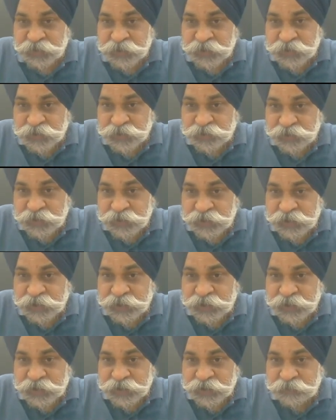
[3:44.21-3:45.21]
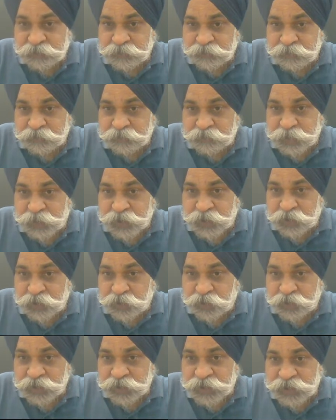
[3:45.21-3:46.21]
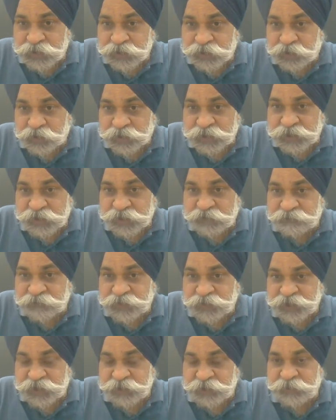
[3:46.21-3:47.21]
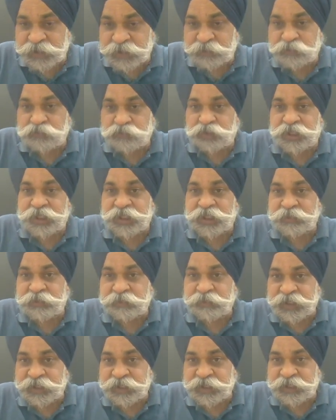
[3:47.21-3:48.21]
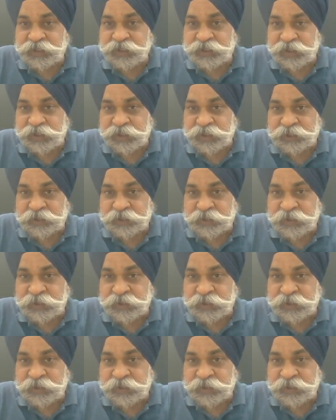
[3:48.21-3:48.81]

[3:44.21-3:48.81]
So it is below this oxygen which is being pointed by this color.